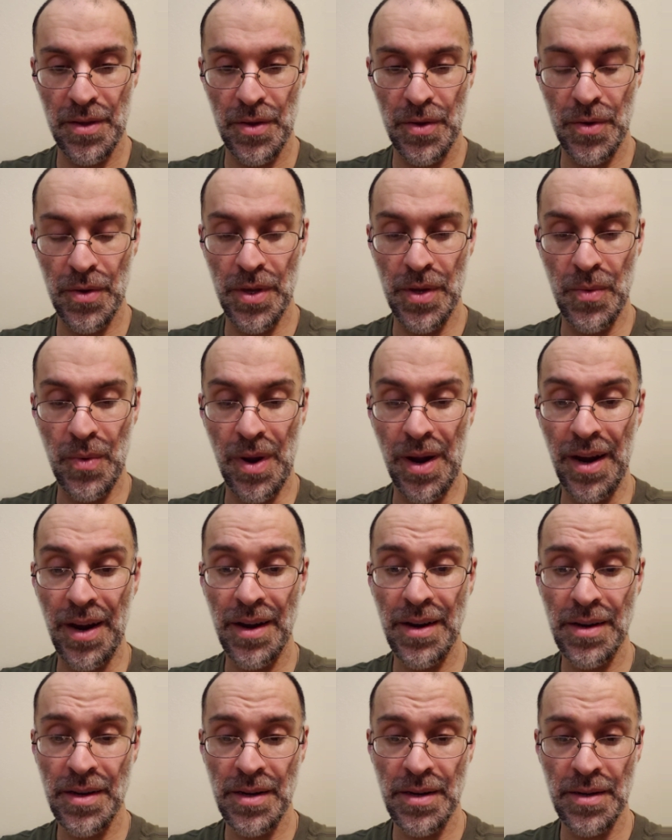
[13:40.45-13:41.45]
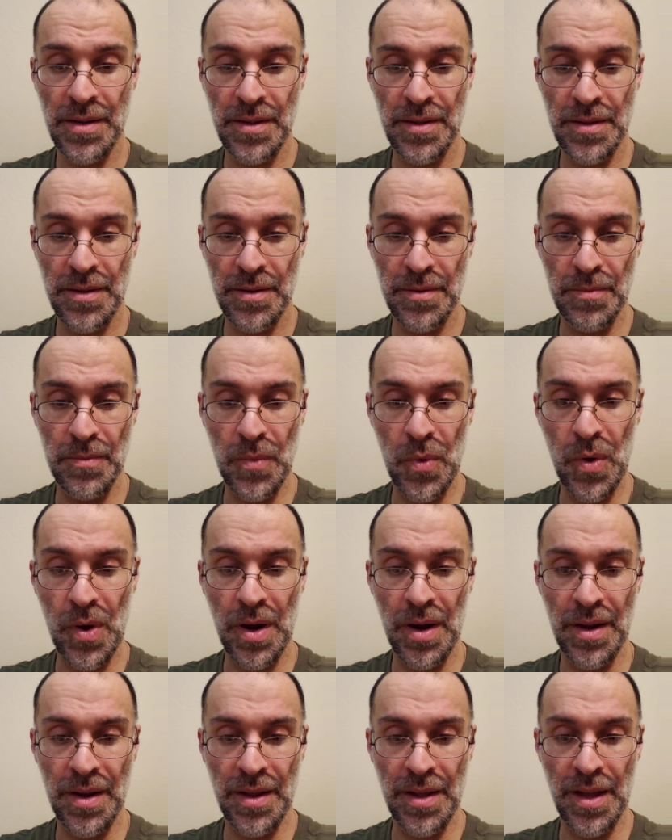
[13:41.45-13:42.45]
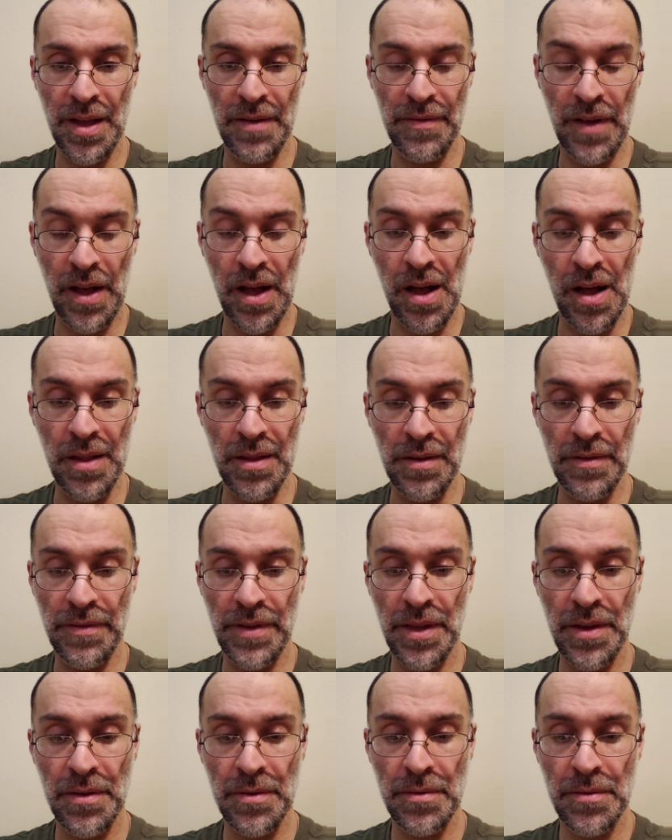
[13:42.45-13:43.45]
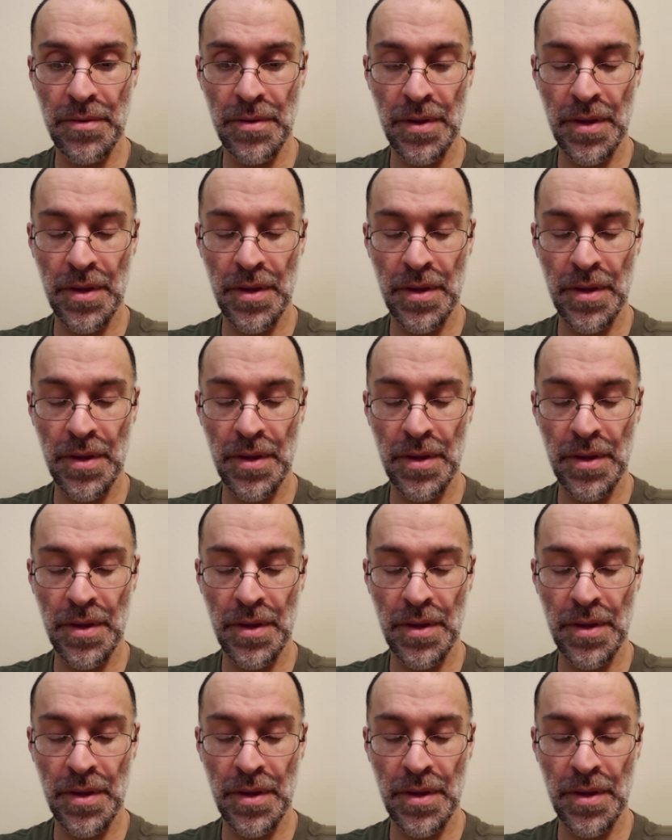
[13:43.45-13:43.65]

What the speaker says: who you are, more of all of you,